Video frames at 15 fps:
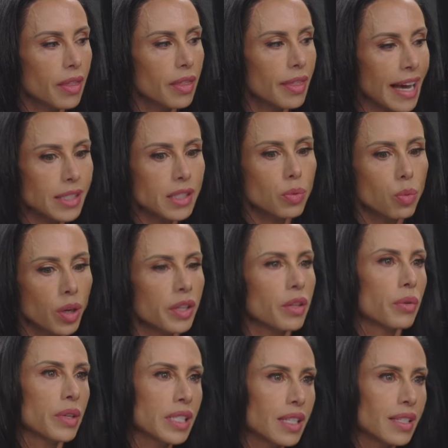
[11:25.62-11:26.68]
that's one of
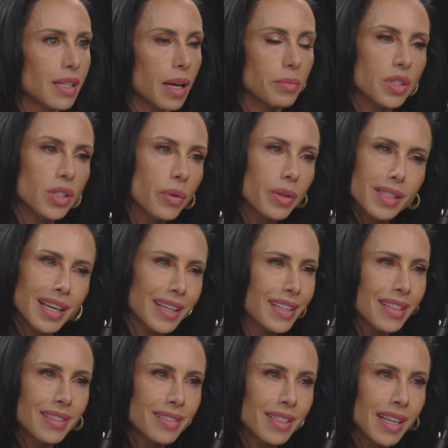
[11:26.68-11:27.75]
the reasons I'm so
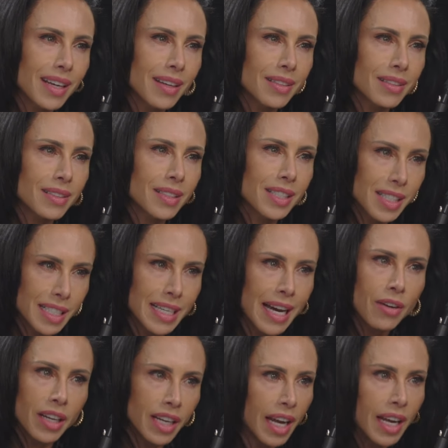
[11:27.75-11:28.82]
excited to to sit
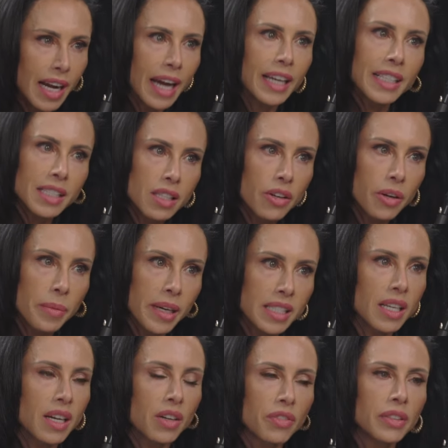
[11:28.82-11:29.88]
down and, and I consider
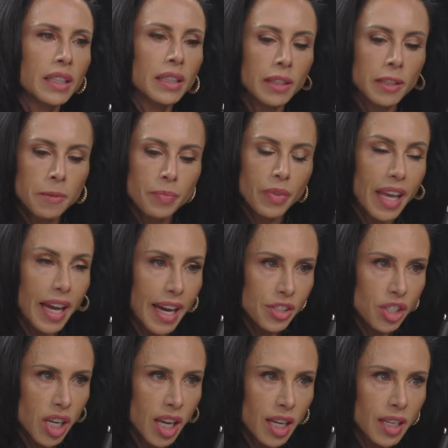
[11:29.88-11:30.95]
myself
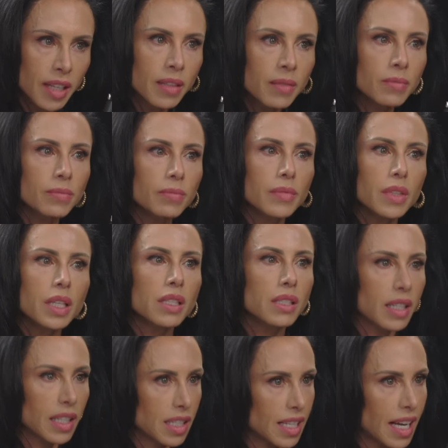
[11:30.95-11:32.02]
educated,
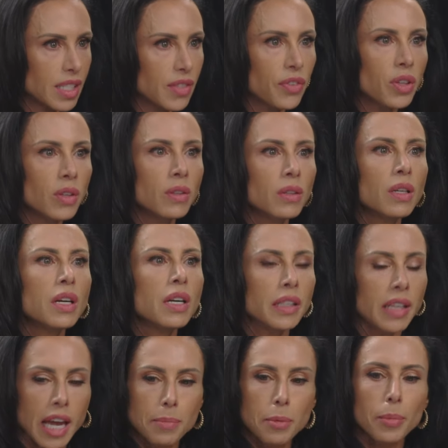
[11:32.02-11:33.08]
successful,
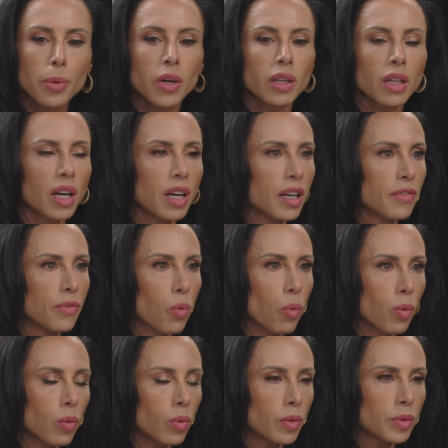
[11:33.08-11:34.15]
capable of
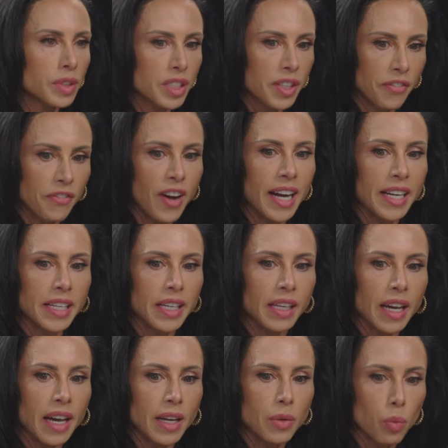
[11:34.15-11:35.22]

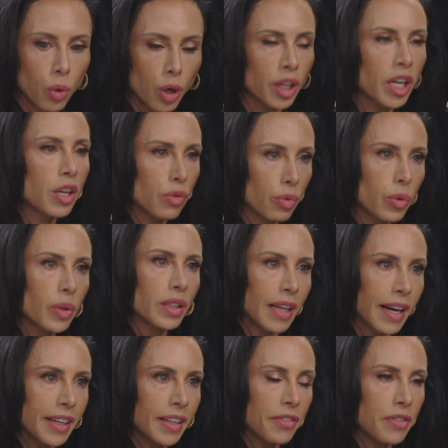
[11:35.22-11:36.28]
defining and working through a
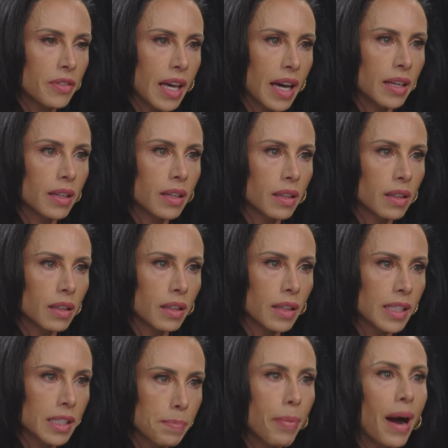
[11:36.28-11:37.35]
life that
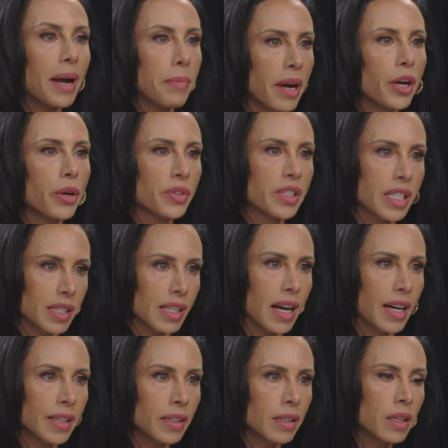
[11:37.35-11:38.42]
is by my own
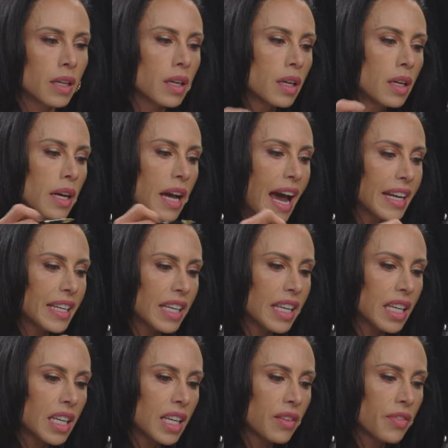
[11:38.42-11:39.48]
design. And
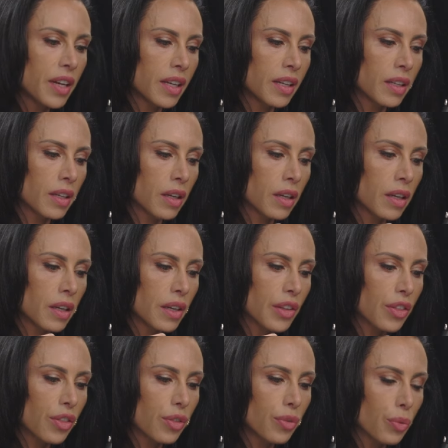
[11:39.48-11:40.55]
even
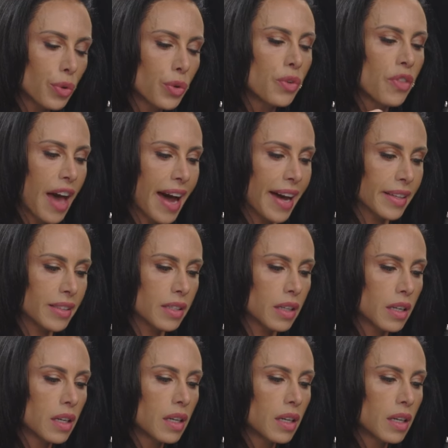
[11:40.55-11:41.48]
through that,